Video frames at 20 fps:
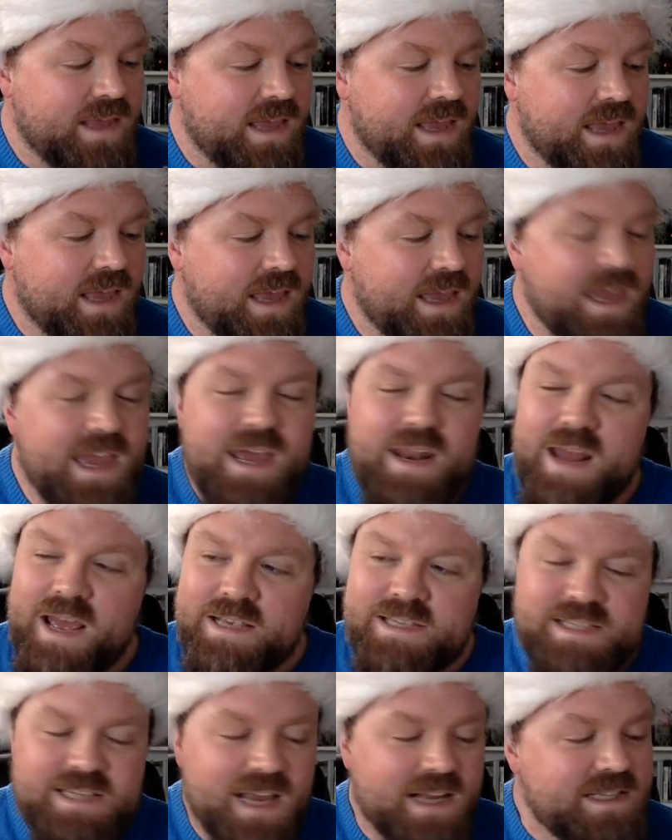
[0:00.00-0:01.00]
"Hear that,
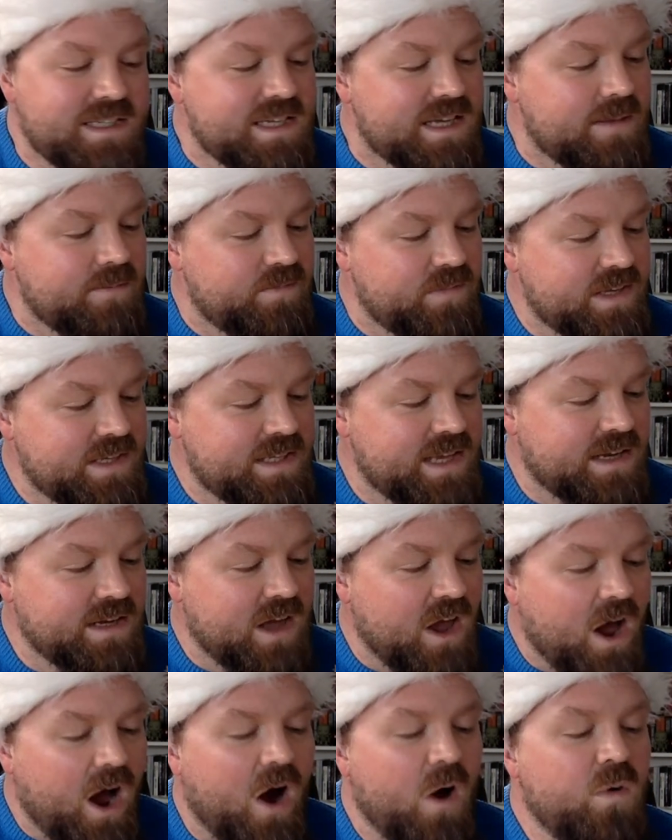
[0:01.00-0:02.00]
Santa?" he said.
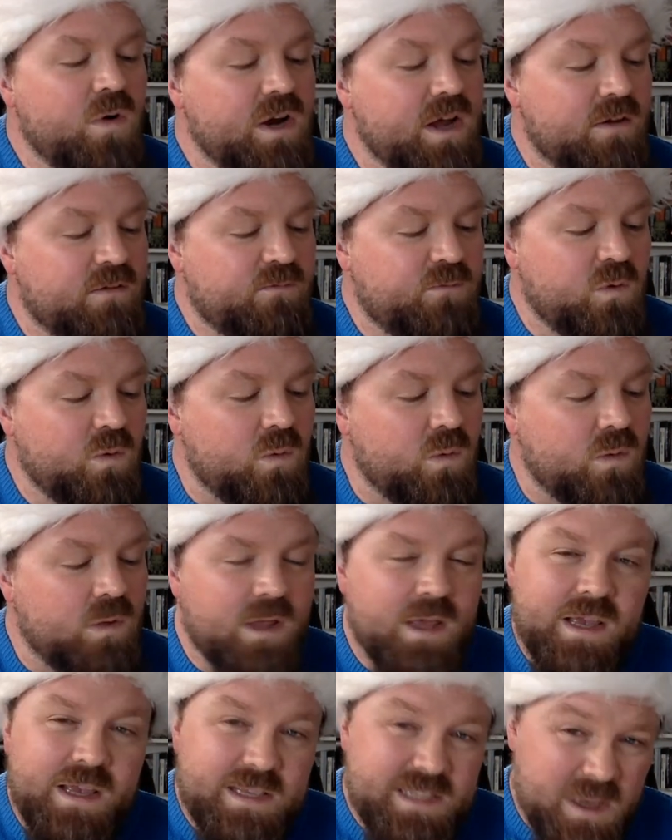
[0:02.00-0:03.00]
"Only a fool.
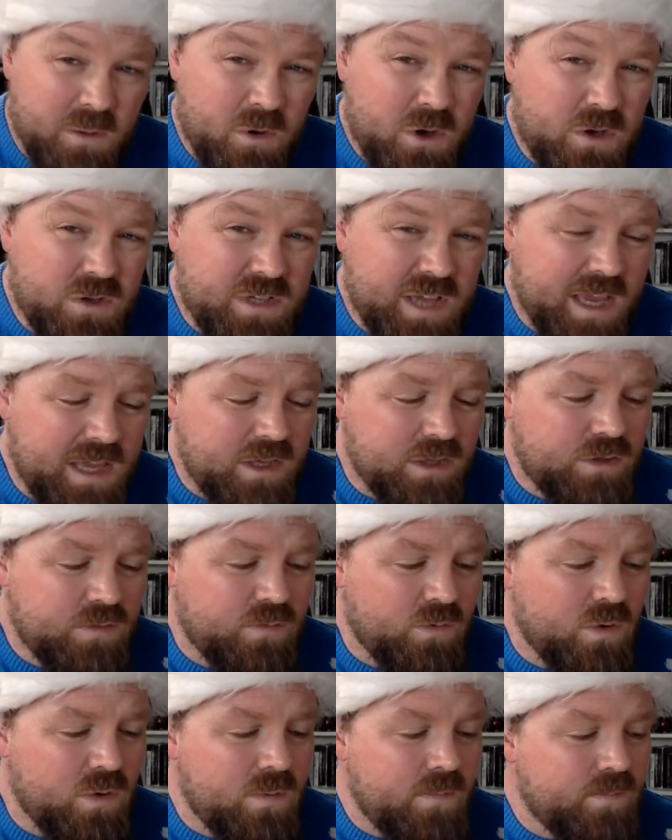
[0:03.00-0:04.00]
Is that what you take us
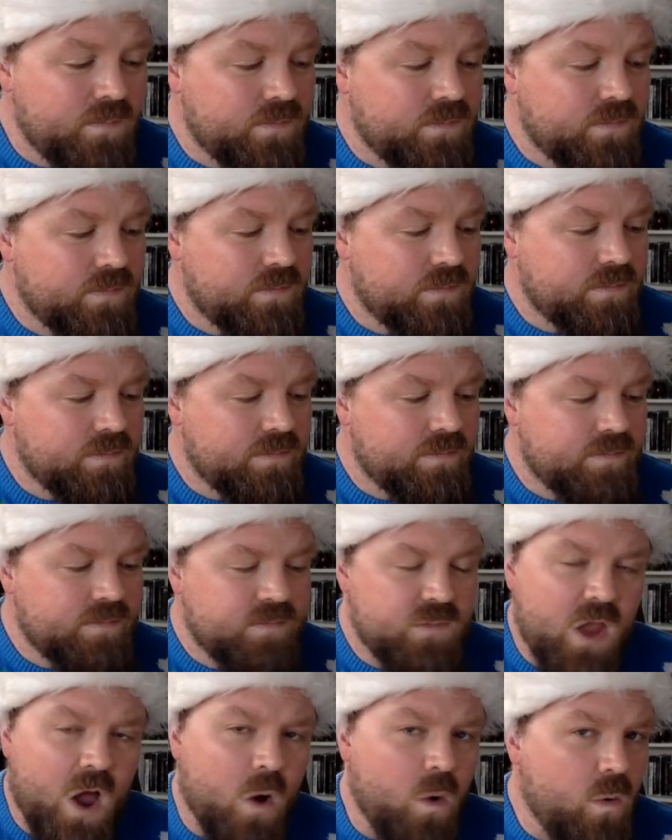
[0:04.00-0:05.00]
for?"
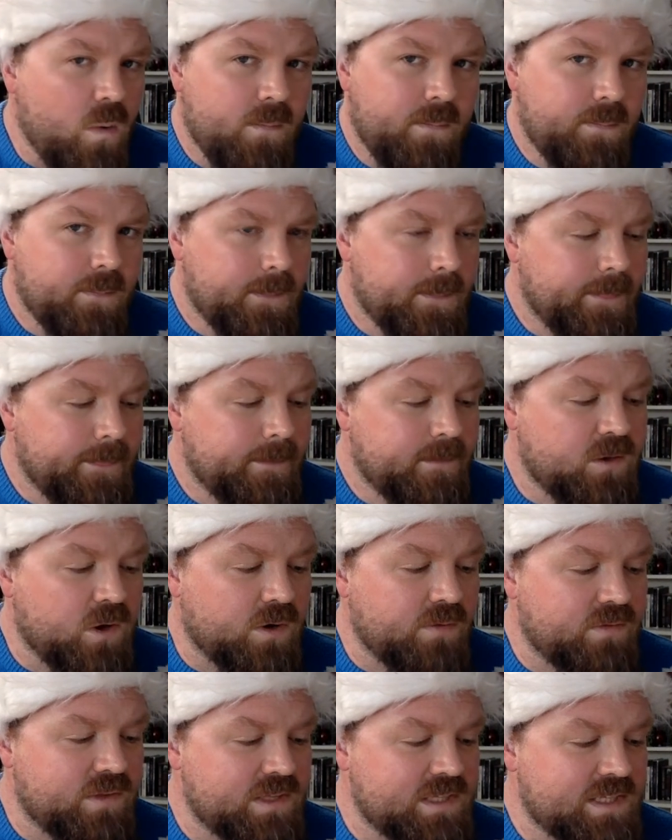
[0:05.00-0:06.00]
"No,"
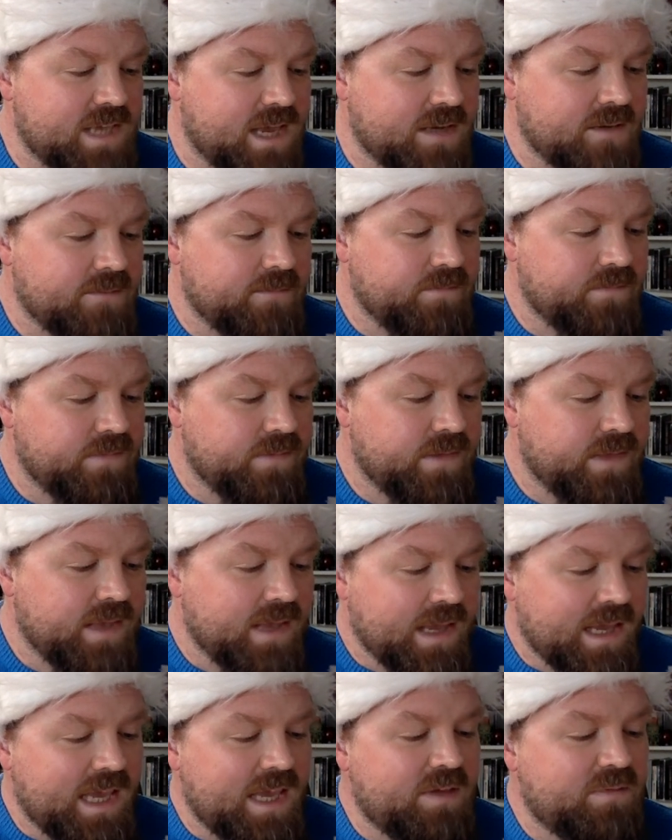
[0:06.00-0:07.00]
Donovan said.
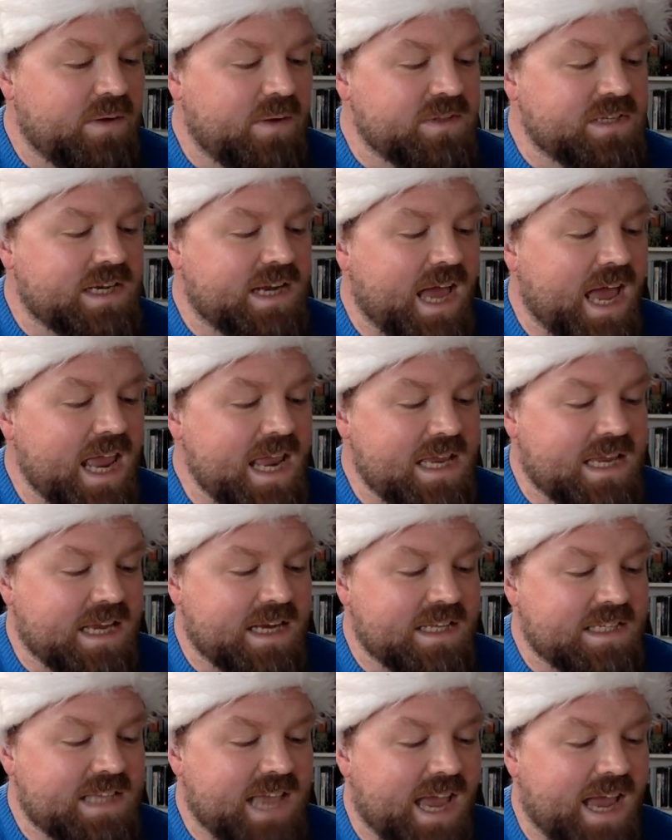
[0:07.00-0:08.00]
He felt an ache in
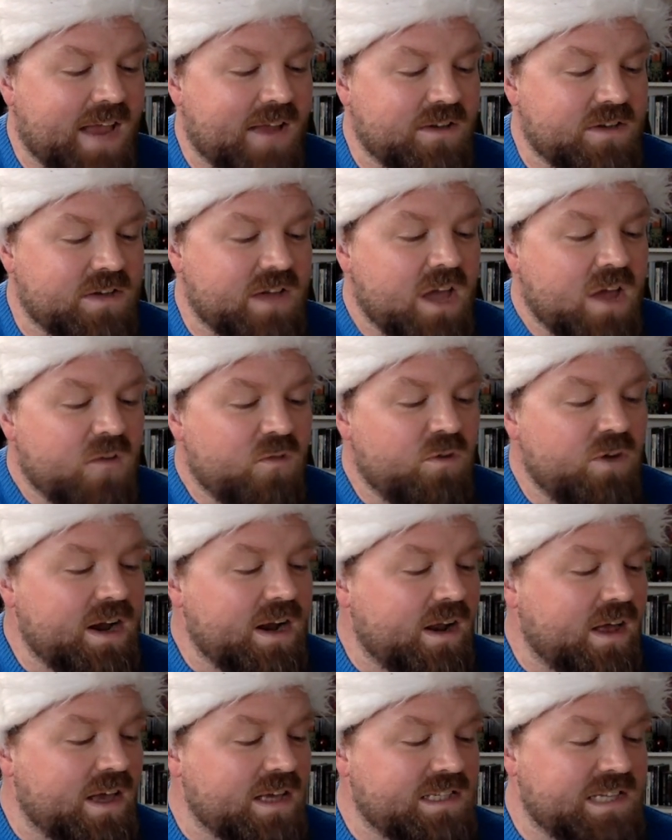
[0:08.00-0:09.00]
his hand,
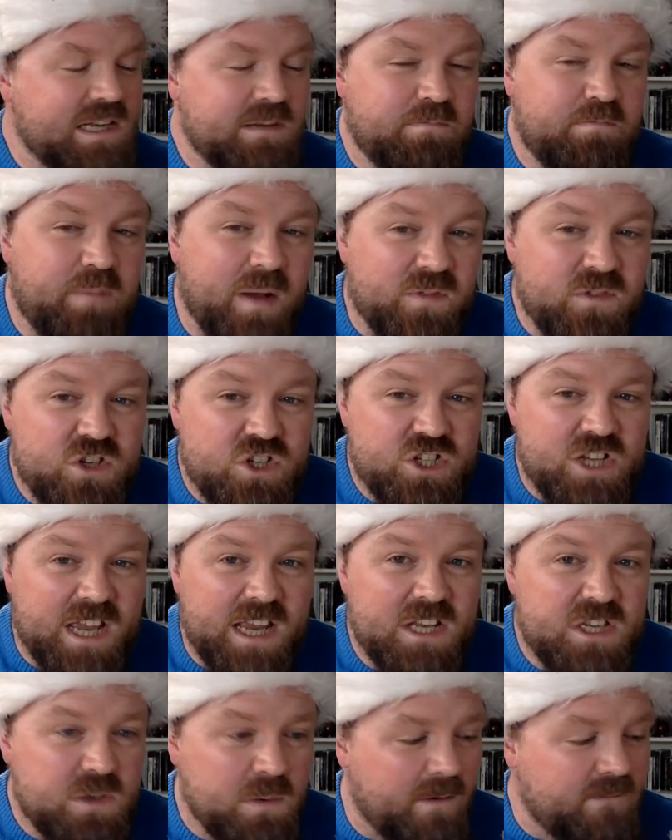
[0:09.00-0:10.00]
realised he'd bunched it
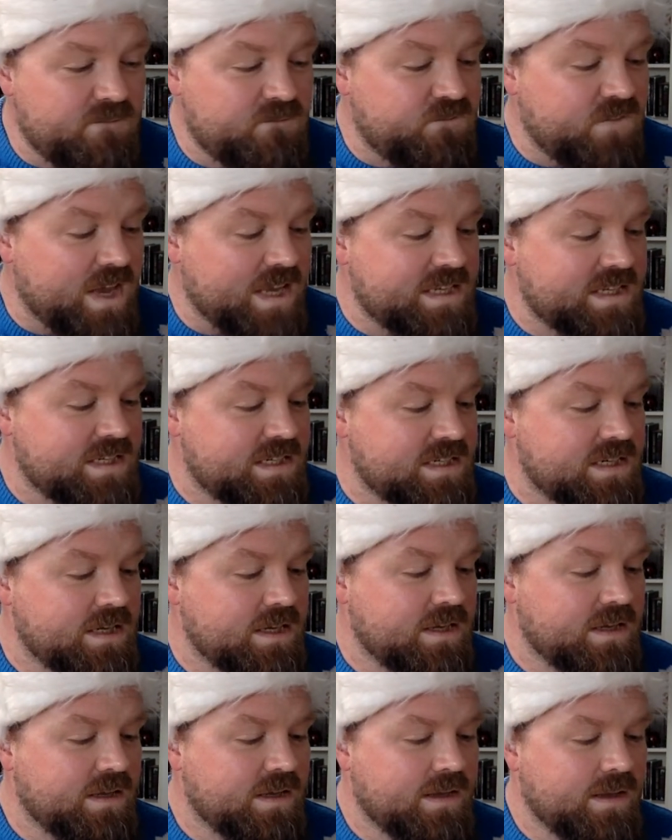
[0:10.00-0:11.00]
into a fist.
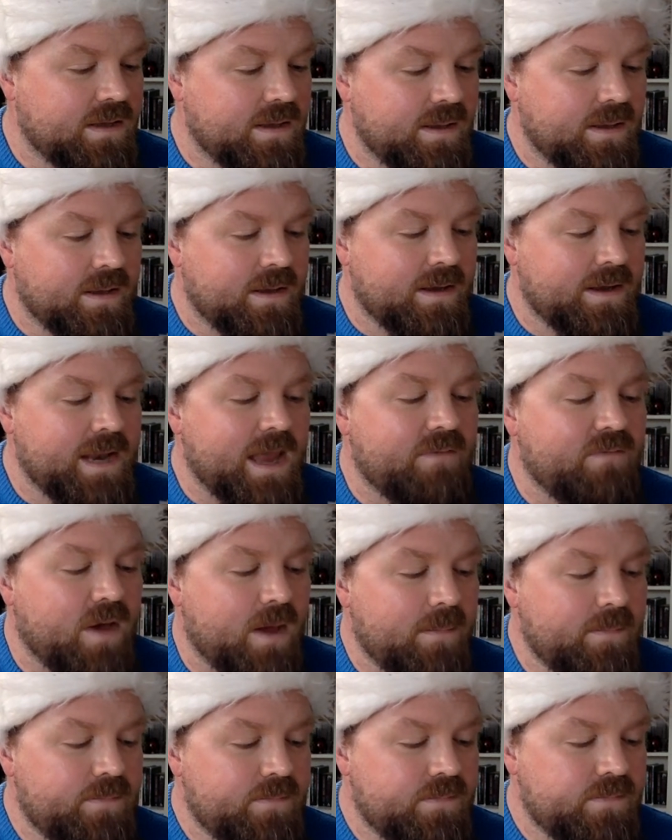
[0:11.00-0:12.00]

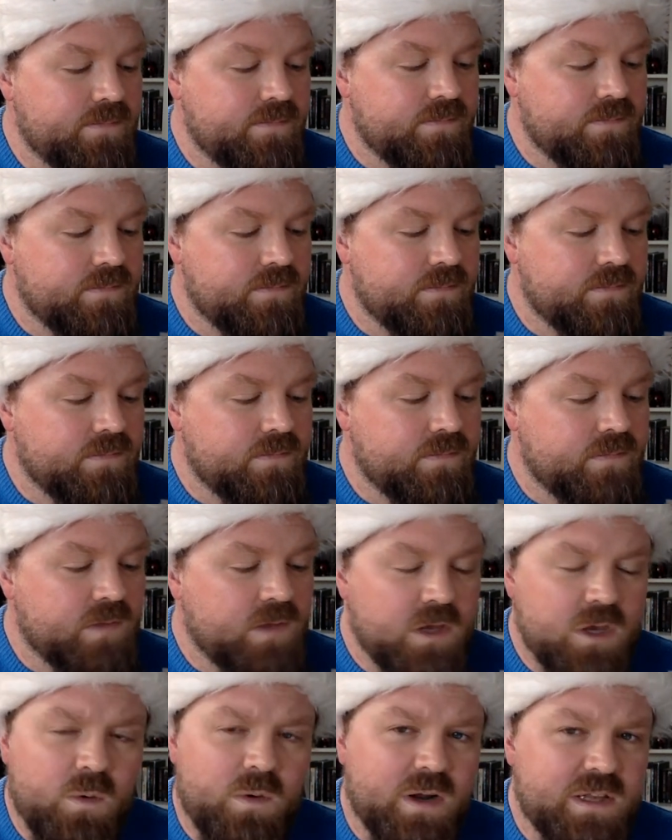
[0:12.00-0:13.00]
"Never.
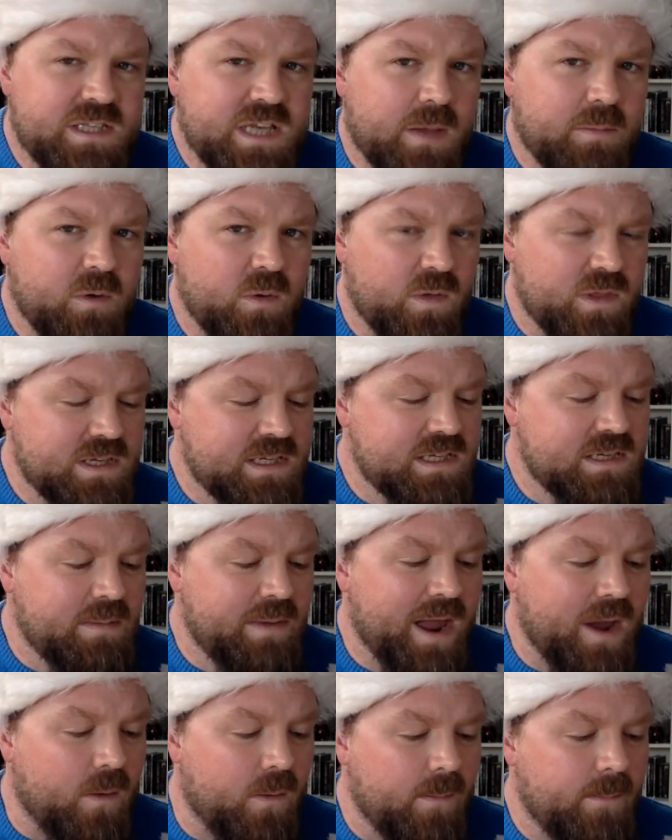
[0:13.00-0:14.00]
You want to tell me what this is
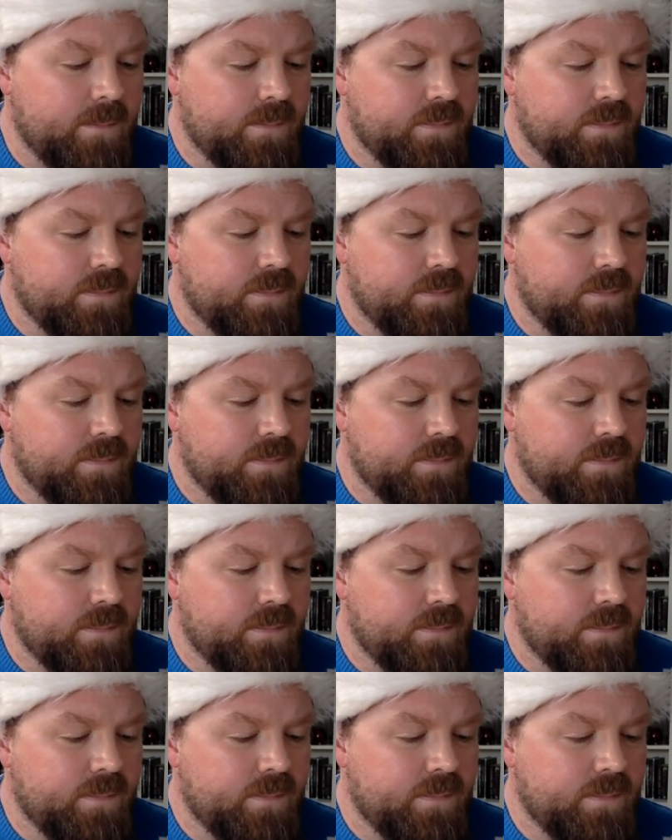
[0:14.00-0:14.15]
about?"